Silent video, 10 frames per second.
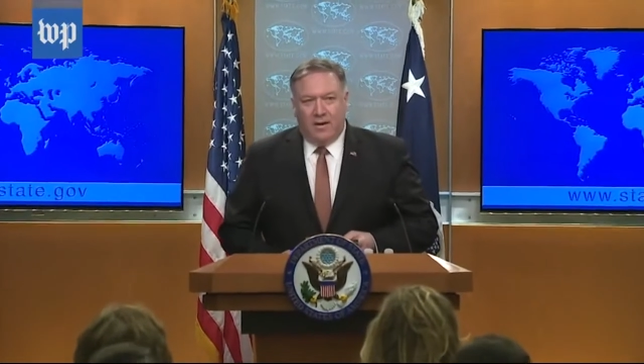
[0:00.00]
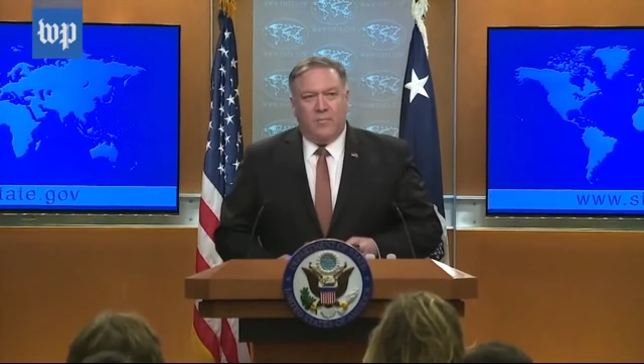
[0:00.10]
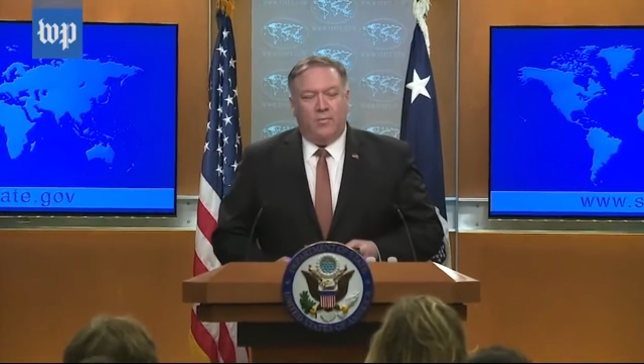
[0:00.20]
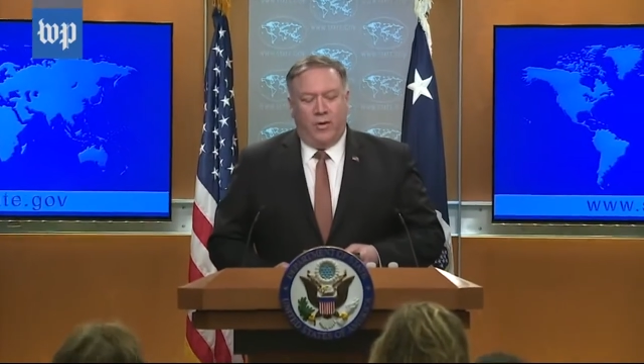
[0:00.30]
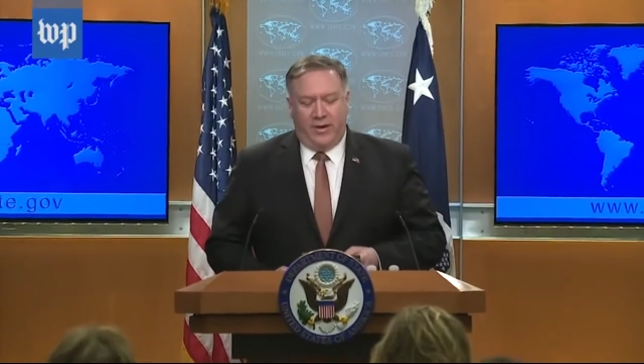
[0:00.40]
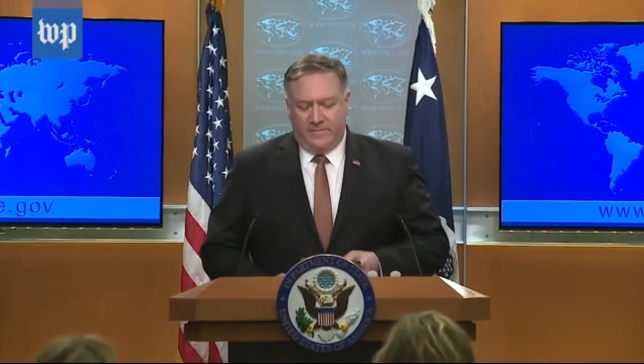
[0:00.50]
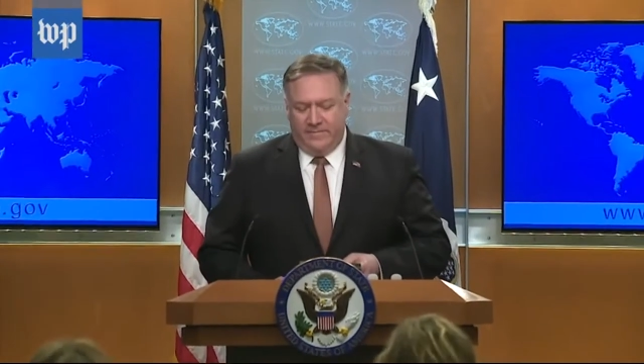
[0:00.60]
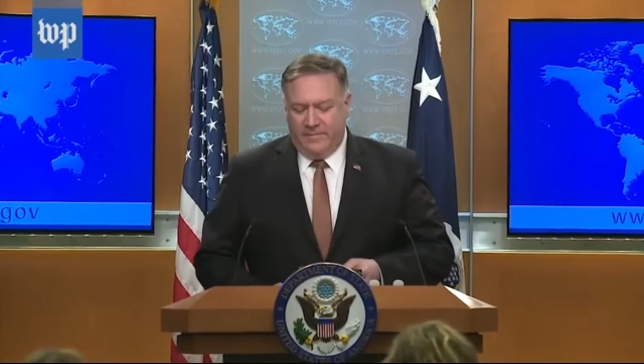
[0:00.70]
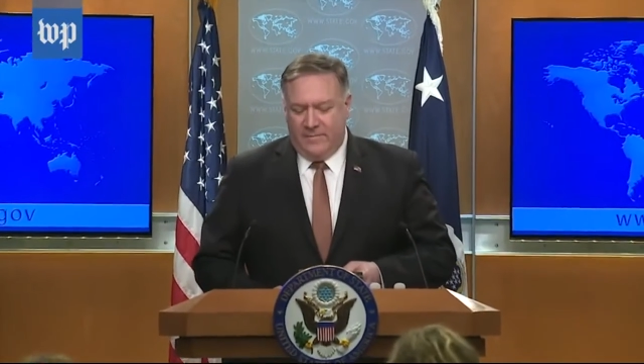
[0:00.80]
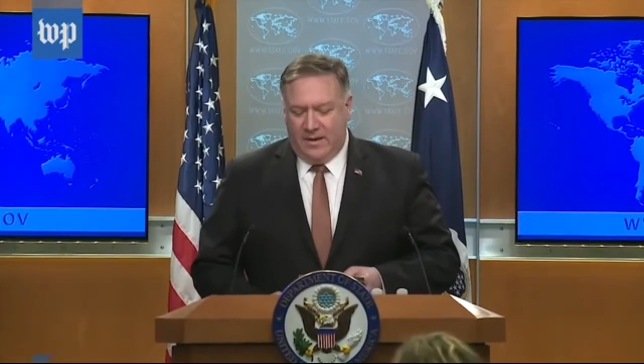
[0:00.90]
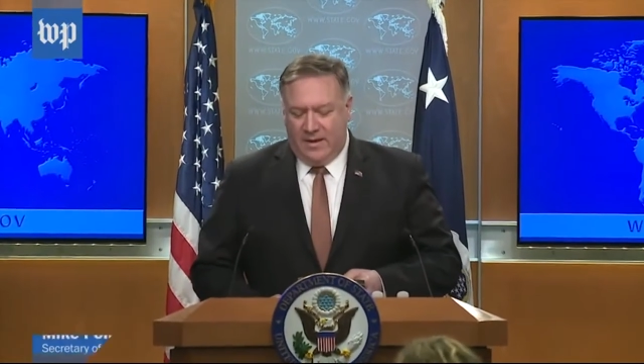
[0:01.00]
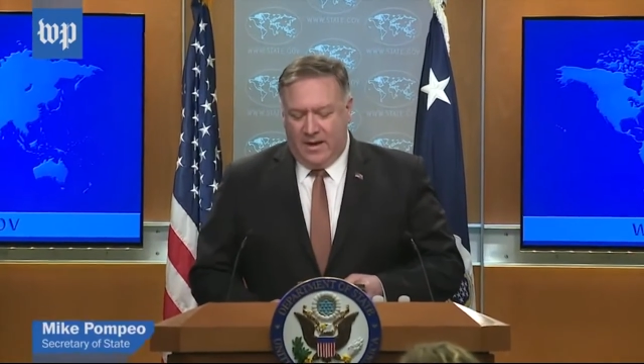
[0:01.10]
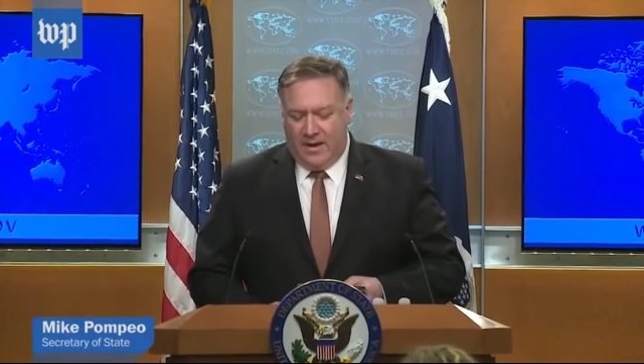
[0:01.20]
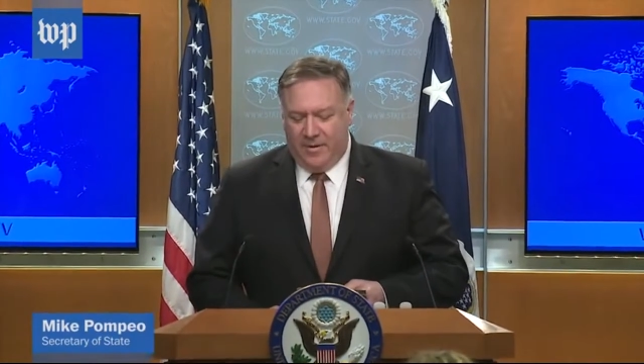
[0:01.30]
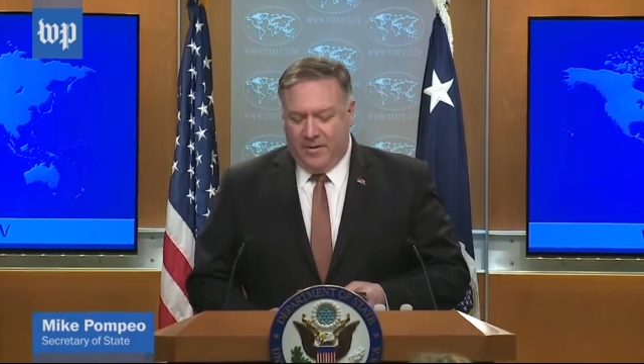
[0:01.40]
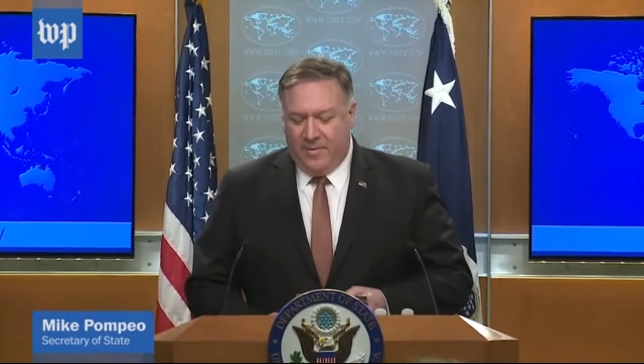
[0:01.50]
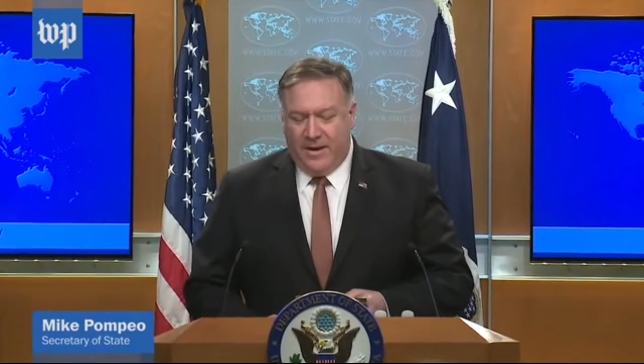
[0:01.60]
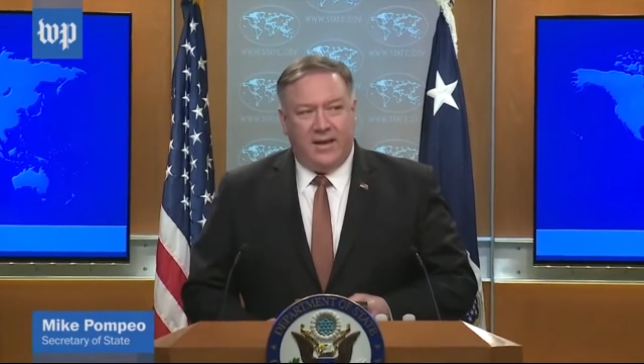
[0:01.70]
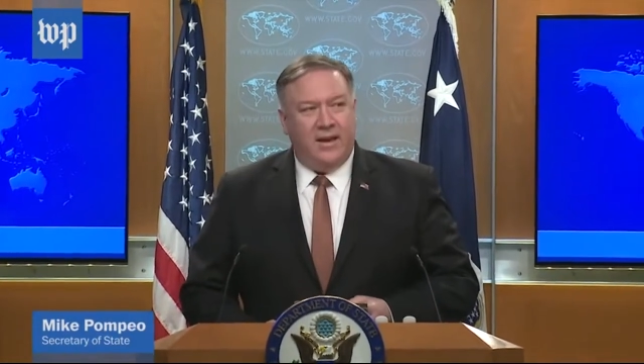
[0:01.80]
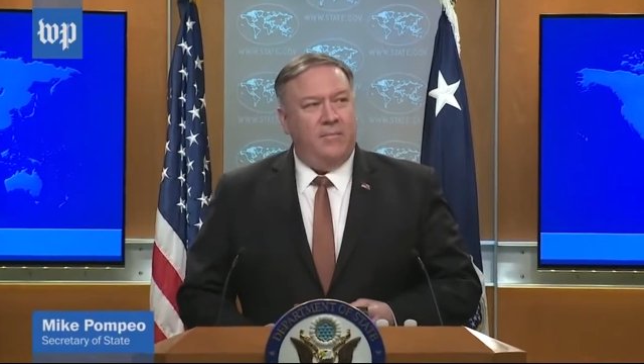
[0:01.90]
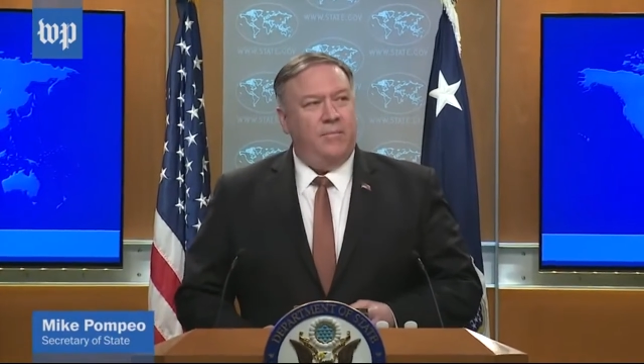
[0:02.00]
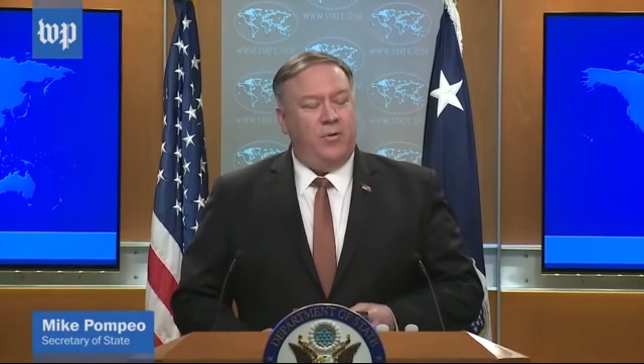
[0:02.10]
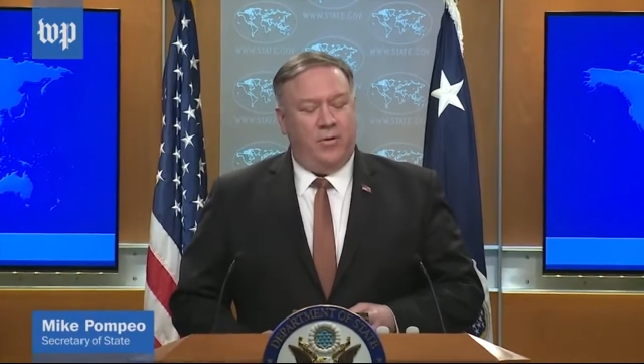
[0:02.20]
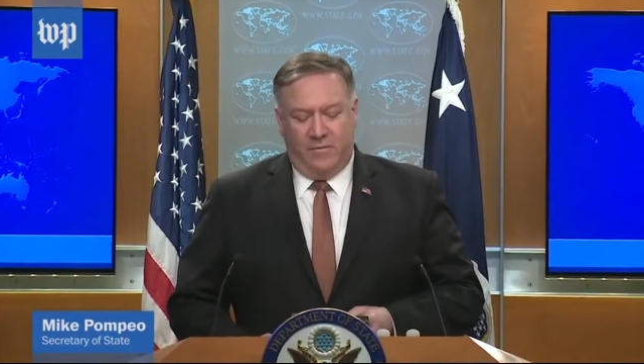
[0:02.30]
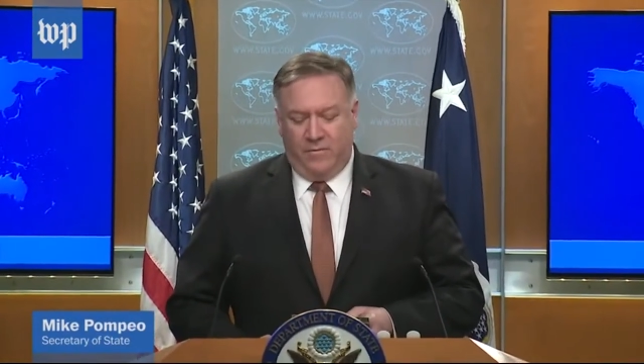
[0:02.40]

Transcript: Good morning. I'm here to make an important